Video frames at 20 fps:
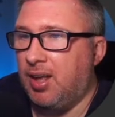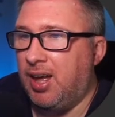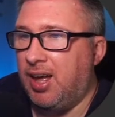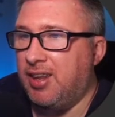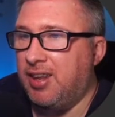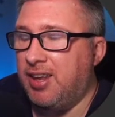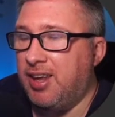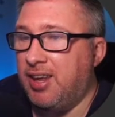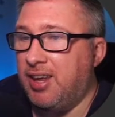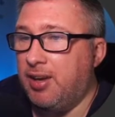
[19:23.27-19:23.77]

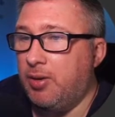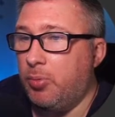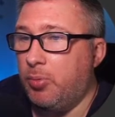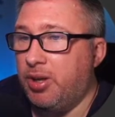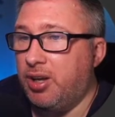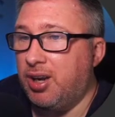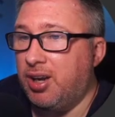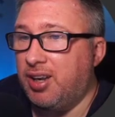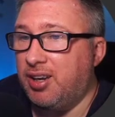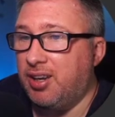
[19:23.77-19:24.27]
And then
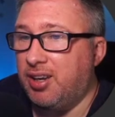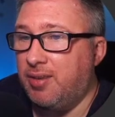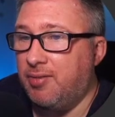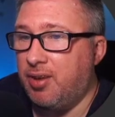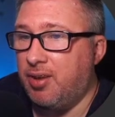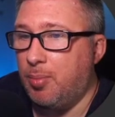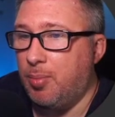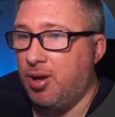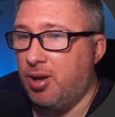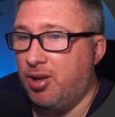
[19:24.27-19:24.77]
we're going to add
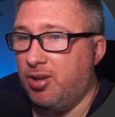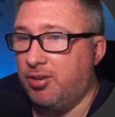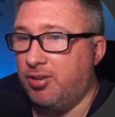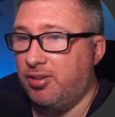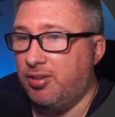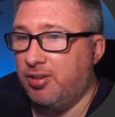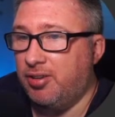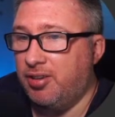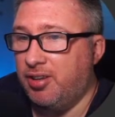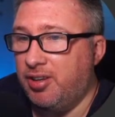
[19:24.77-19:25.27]
another
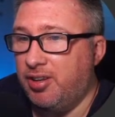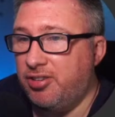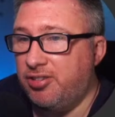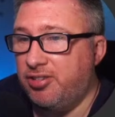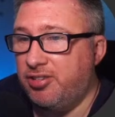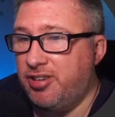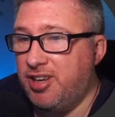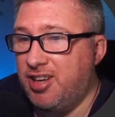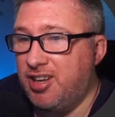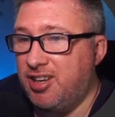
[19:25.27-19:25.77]
command that
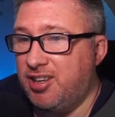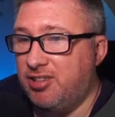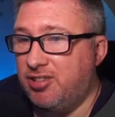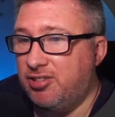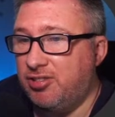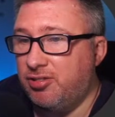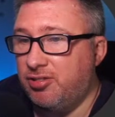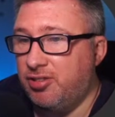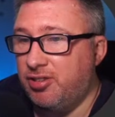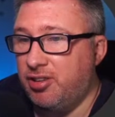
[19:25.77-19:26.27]

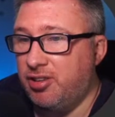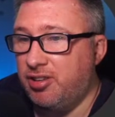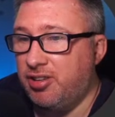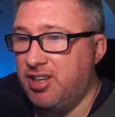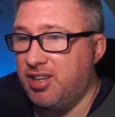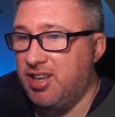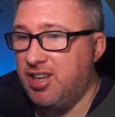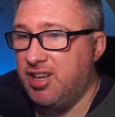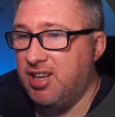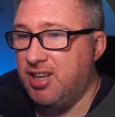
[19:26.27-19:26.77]
says
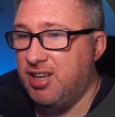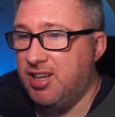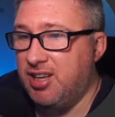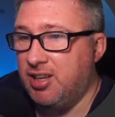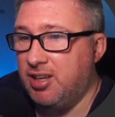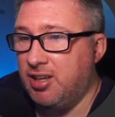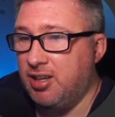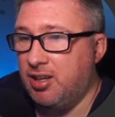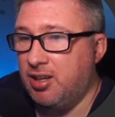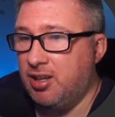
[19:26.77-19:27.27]

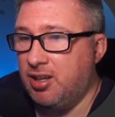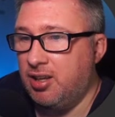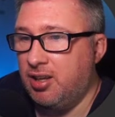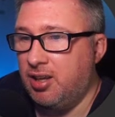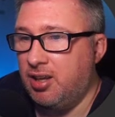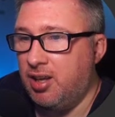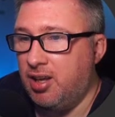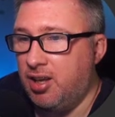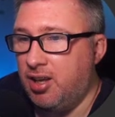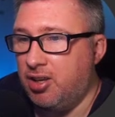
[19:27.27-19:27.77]
the
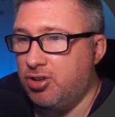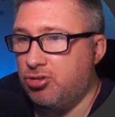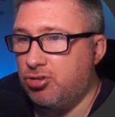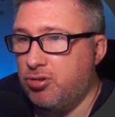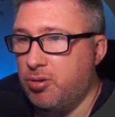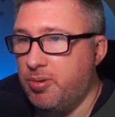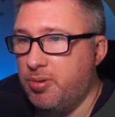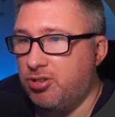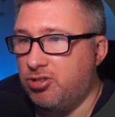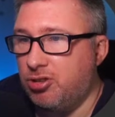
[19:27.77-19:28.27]

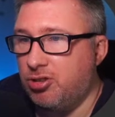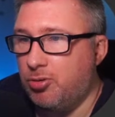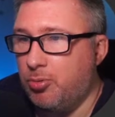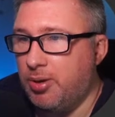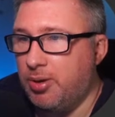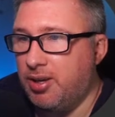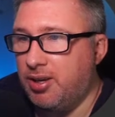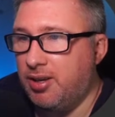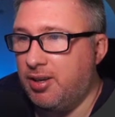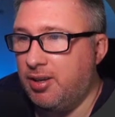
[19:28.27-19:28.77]
streaming
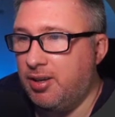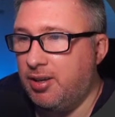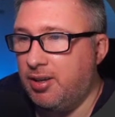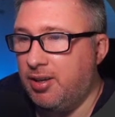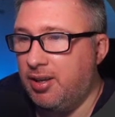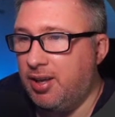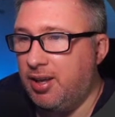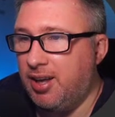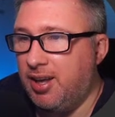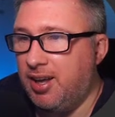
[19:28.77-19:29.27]
software
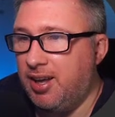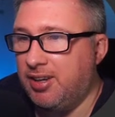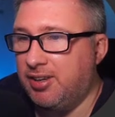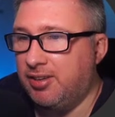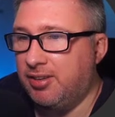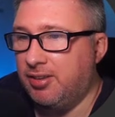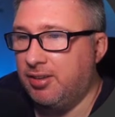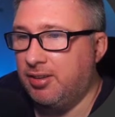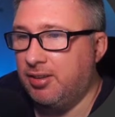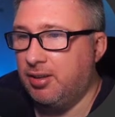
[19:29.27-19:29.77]

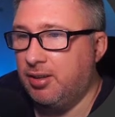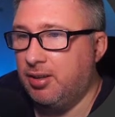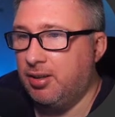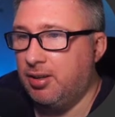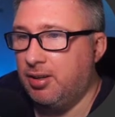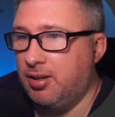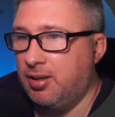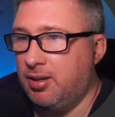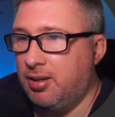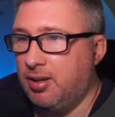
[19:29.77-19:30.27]
add.
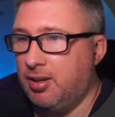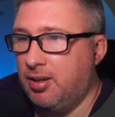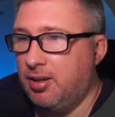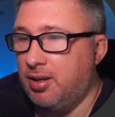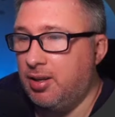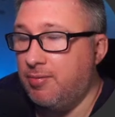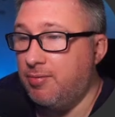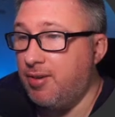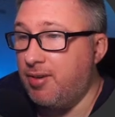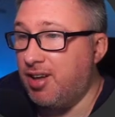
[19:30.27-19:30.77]

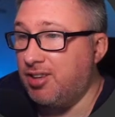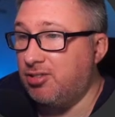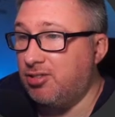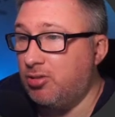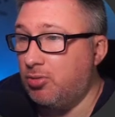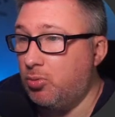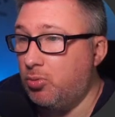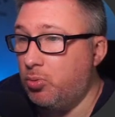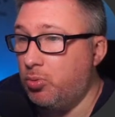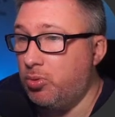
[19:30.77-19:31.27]
In
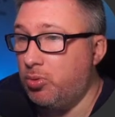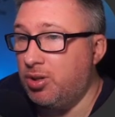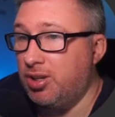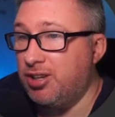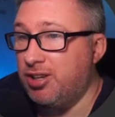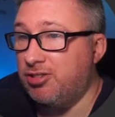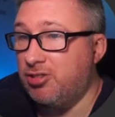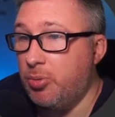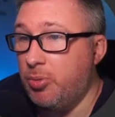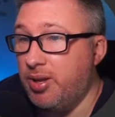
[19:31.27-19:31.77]
fact,
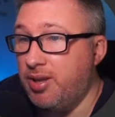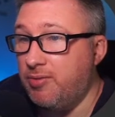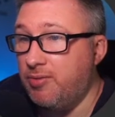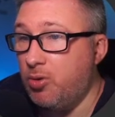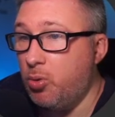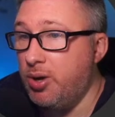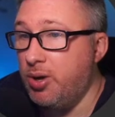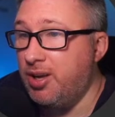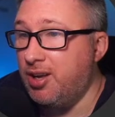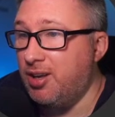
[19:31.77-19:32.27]
let's do it
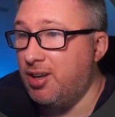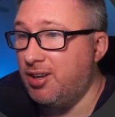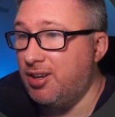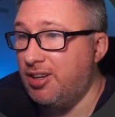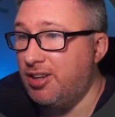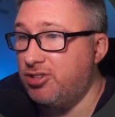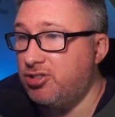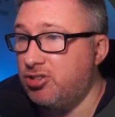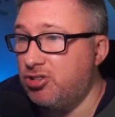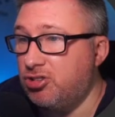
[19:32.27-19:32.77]
even quicker.
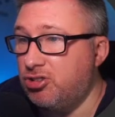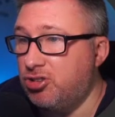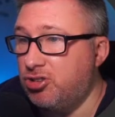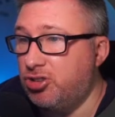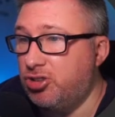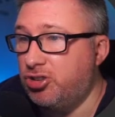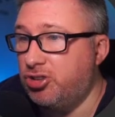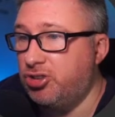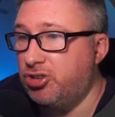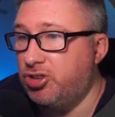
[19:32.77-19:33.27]
Let's just
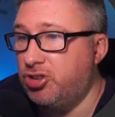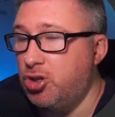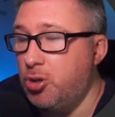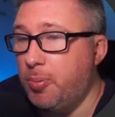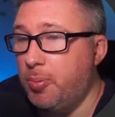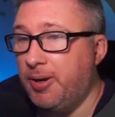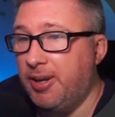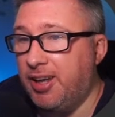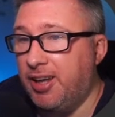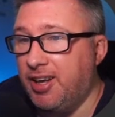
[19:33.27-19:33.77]

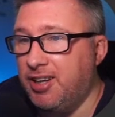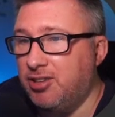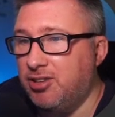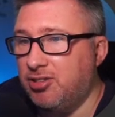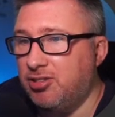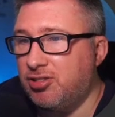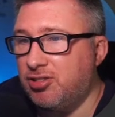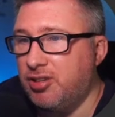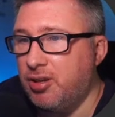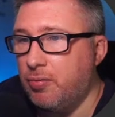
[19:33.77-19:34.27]

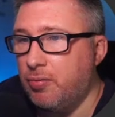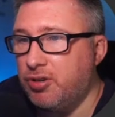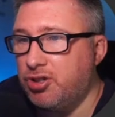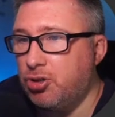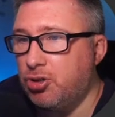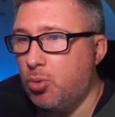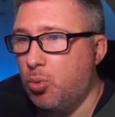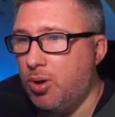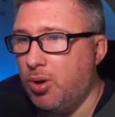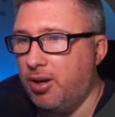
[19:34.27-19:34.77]
duplicate the
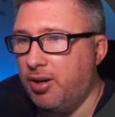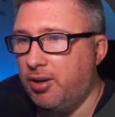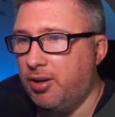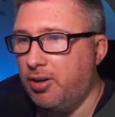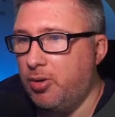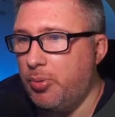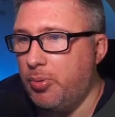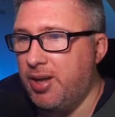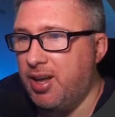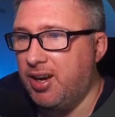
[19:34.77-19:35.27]
original one
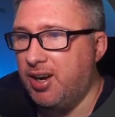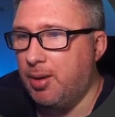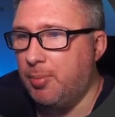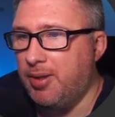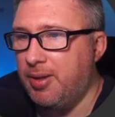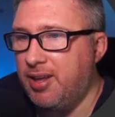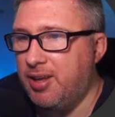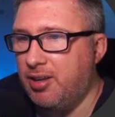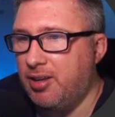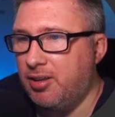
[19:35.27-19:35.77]
that we had
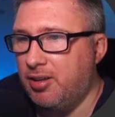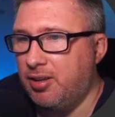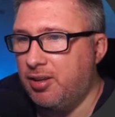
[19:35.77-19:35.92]
up there,